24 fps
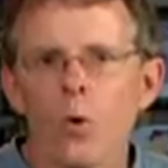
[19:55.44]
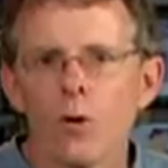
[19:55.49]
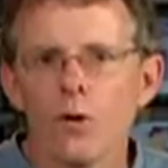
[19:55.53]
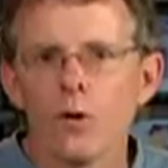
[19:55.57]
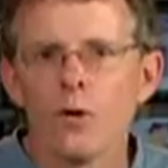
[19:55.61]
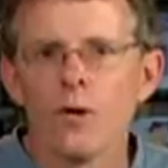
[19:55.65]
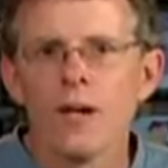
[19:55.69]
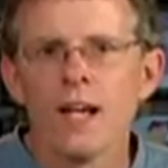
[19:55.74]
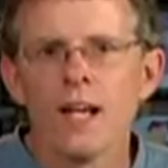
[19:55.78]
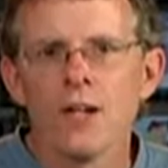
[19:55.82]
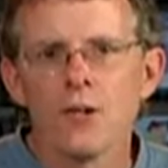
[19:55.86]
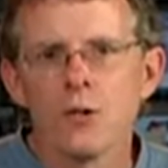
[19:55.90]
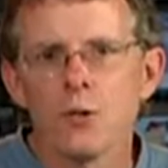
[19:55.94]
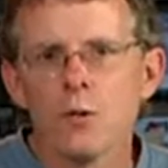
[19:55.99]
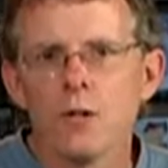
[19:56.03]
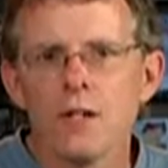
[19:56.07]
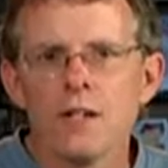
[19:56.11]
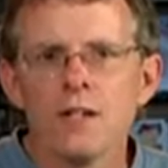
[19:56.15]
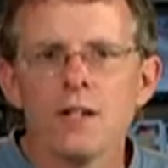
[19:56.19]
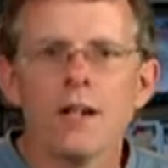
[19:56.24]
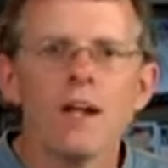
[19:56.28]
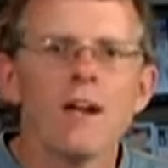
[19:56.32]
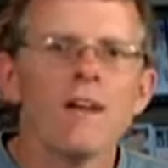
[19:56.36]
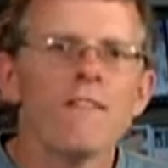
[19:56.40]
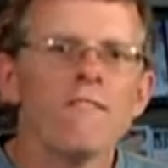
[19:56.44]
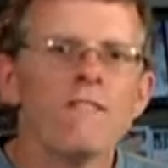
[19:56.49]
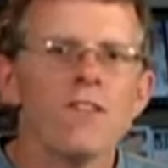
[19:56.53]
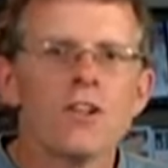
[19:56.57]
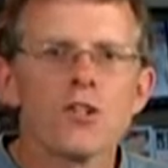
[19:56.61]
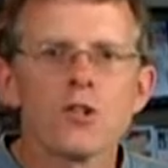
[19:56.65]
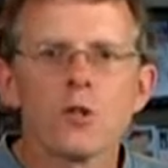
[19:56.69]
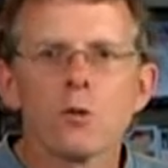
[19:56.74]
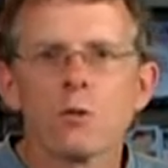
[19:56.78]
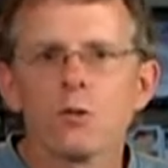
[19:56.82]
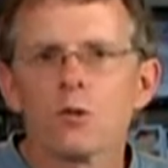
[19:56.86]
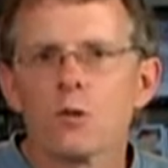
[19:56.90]
corner entry,
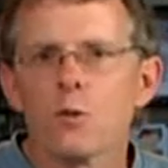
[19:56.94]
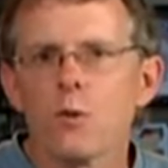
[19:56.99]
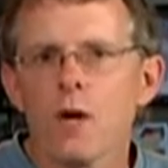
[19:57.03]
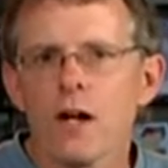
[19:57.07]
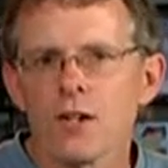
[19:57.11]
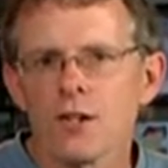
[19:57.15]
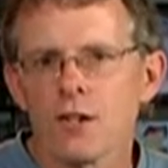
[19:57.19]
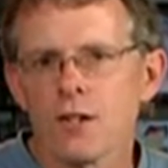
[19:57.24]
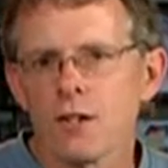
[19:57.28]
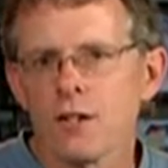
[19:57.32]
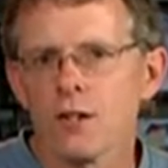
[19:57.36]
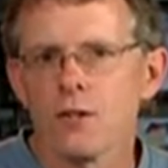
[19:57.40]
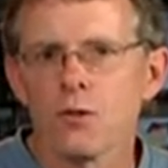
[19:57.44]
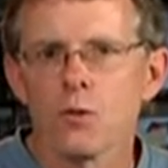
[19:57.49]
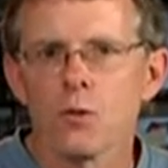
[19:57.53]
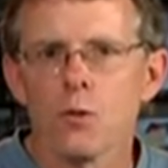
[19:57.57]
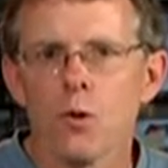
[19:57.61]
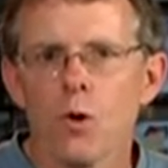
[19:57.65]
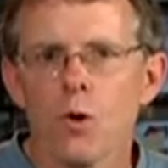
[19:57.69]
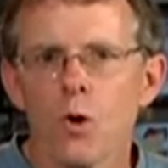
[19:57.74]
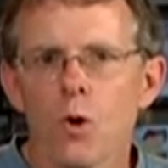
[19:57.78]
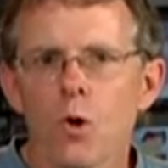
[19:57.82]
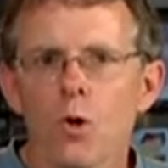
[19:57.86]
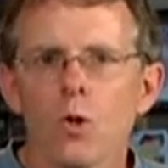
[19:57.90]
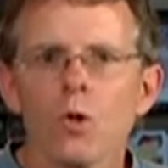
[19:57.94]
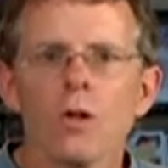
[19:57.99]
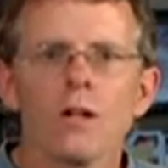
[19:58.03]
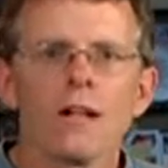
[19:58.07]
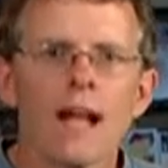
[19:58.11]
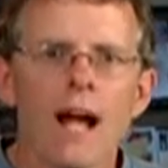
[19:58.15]
visual direction control,